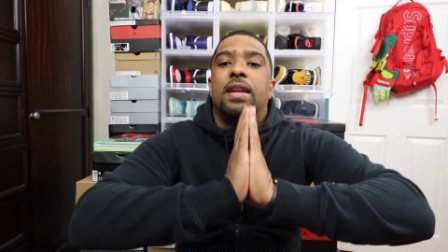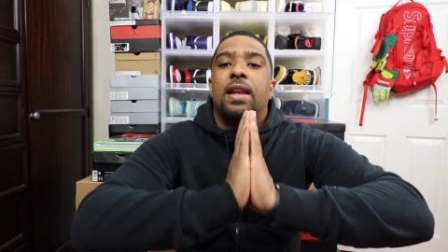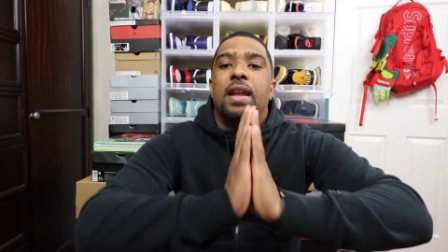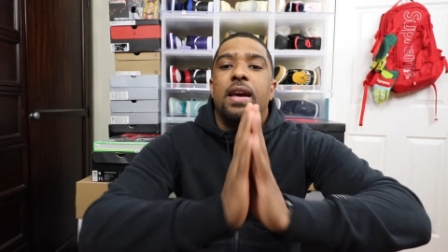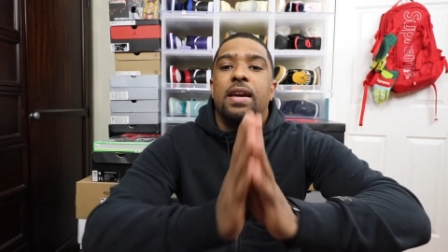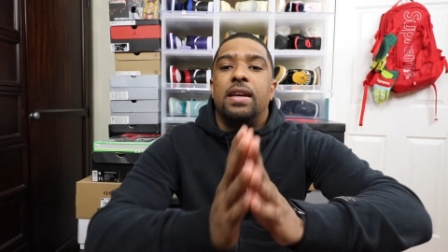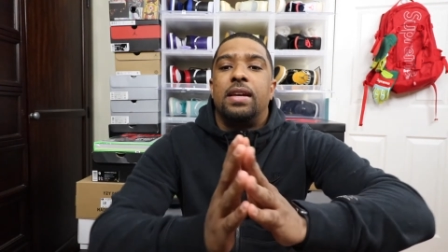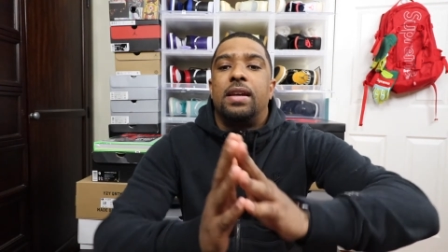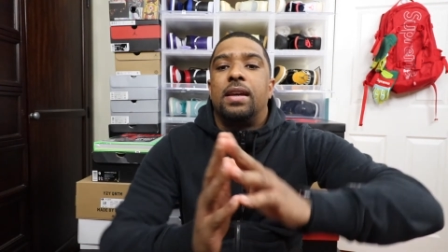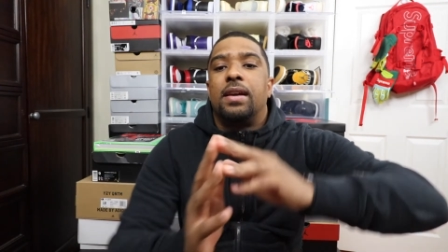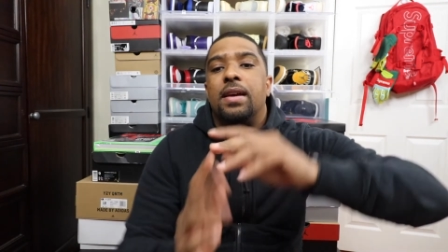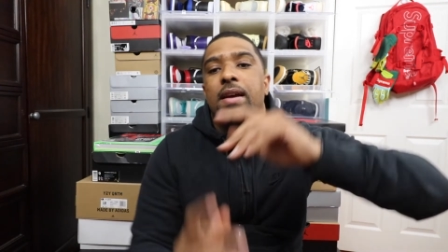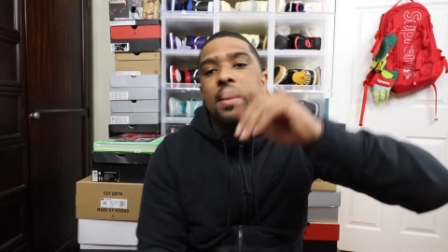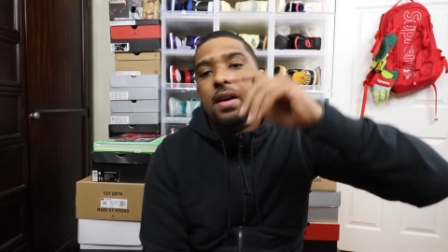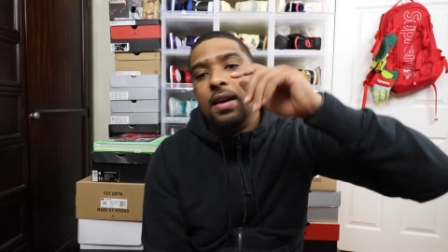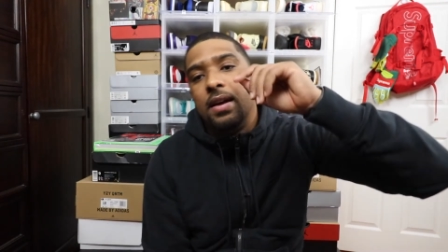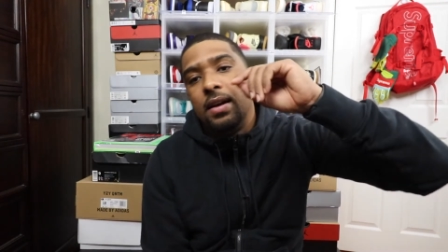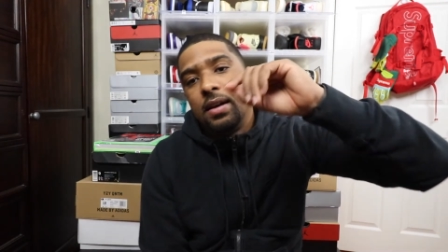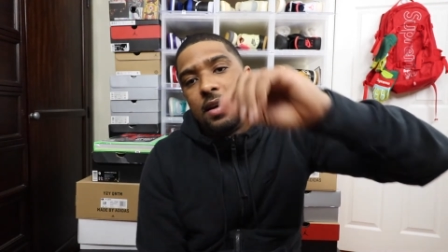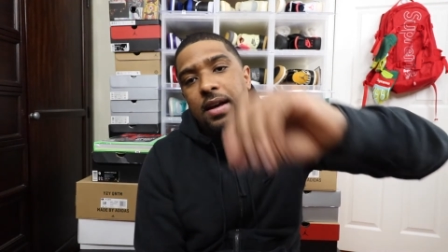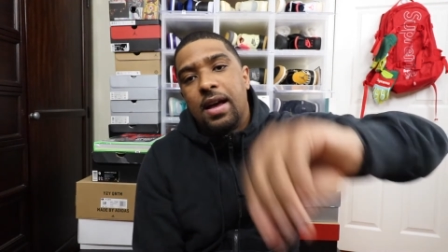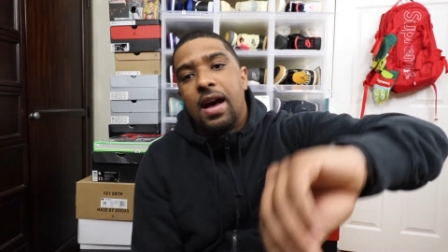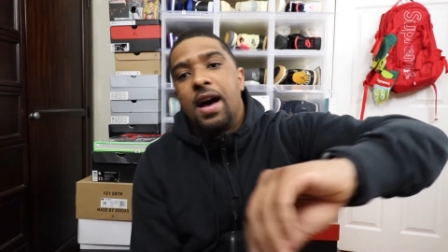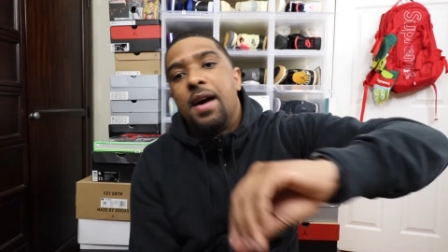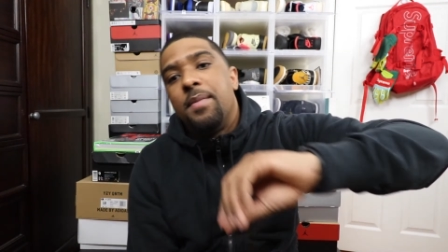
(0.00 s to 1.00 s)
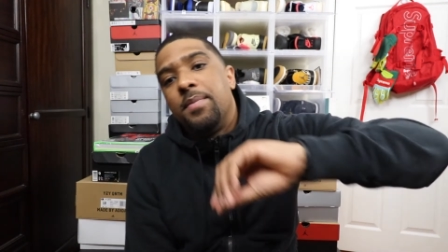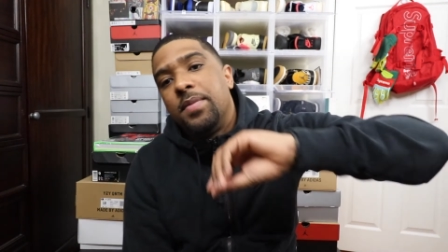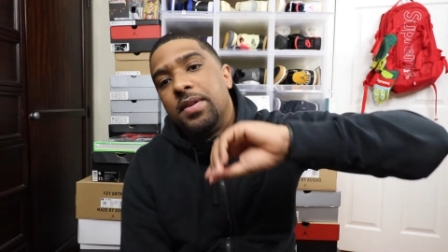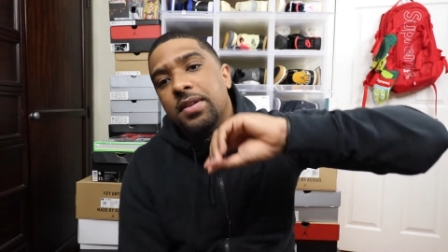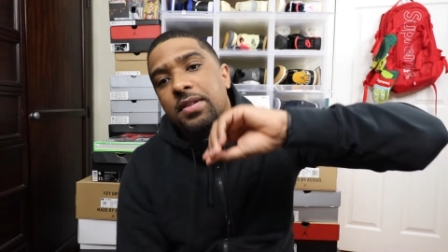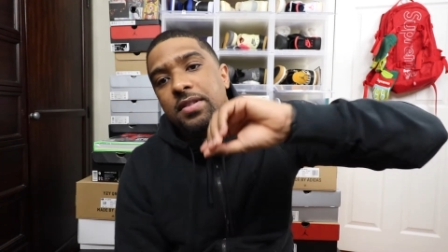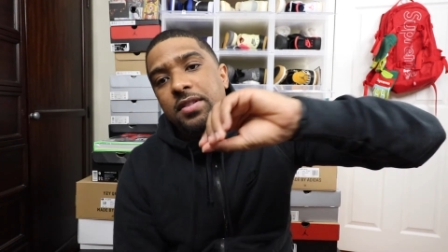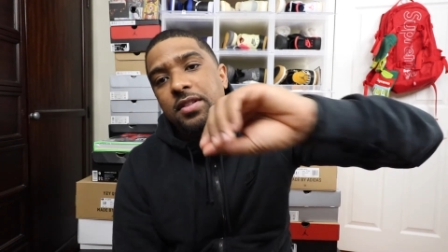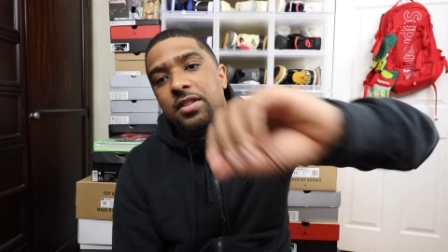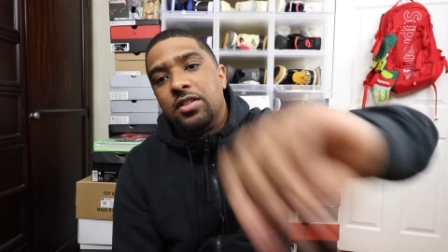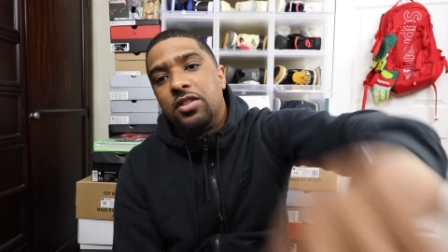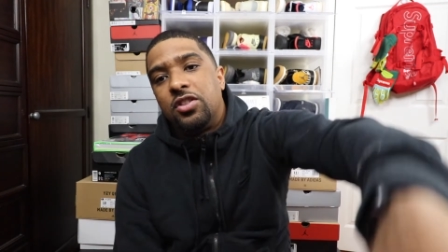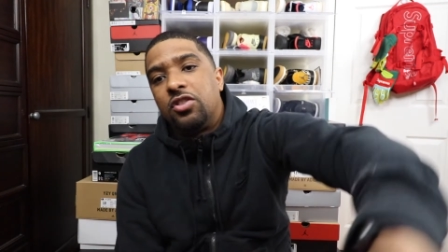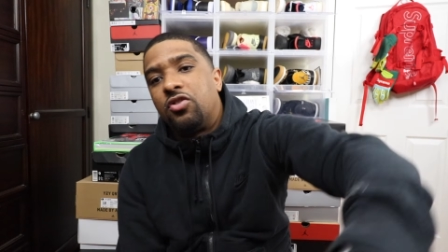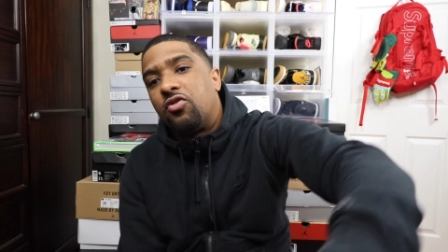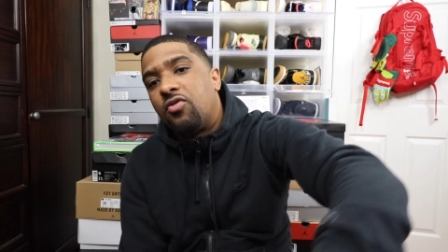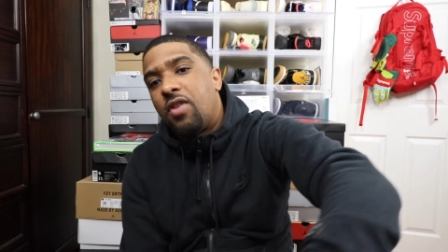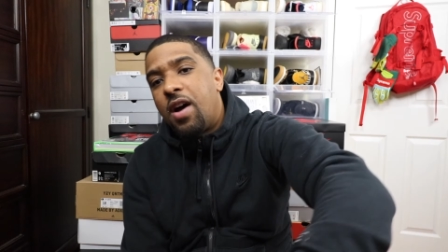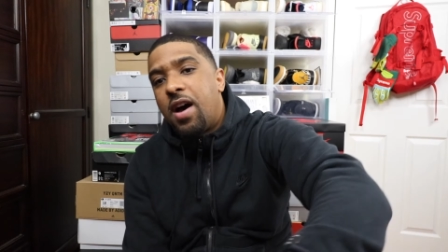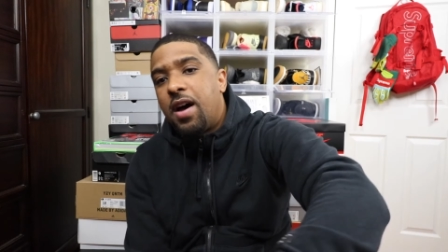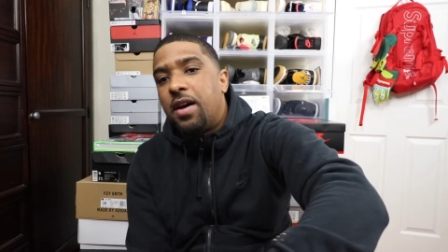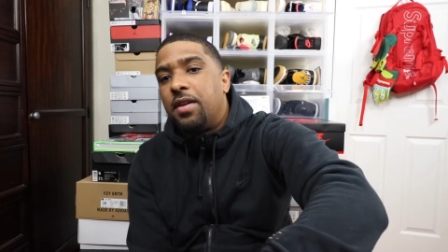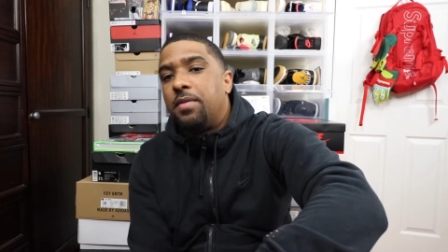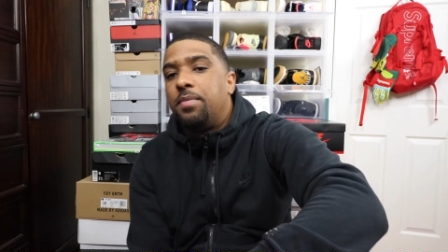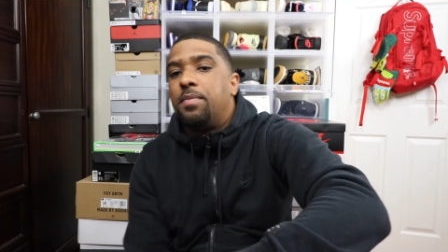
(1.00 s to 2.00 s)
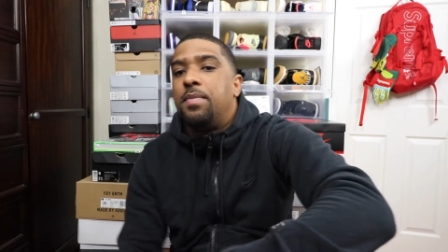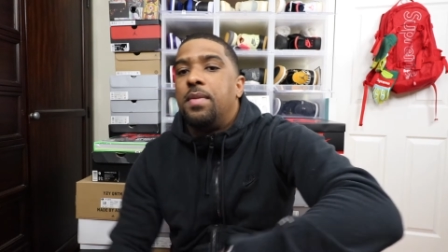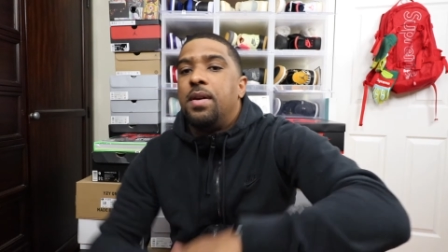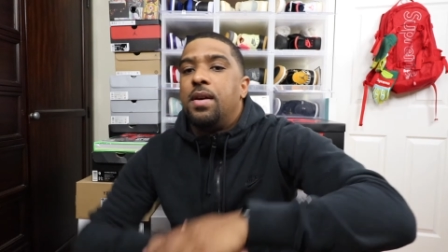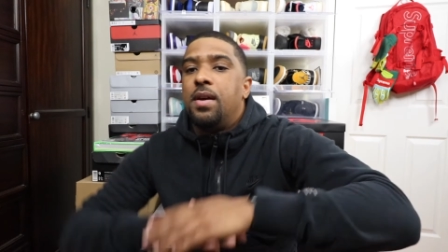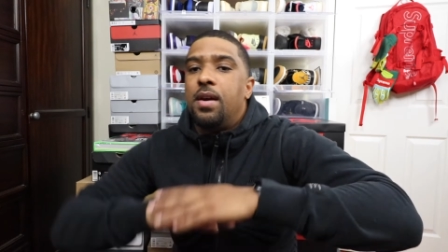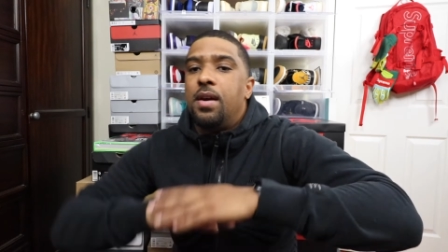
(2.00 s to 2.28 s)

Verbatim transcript: like, comment, subscribe,